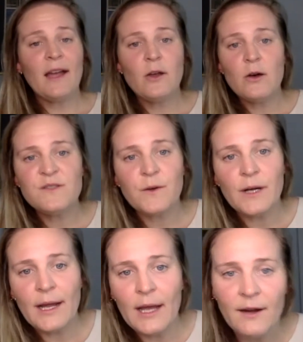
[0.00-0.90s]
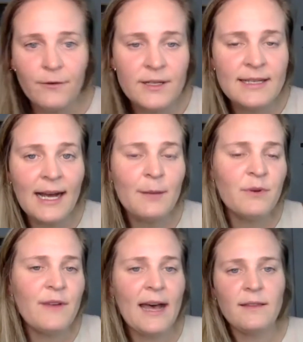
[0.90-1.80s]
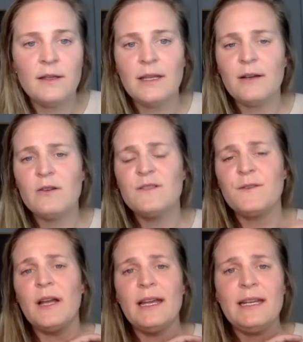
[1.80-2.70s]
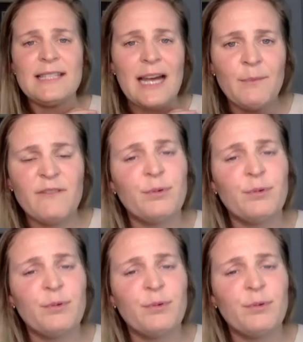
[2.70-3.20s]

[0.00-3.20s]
goes for every type of athlete. That goes for any type of.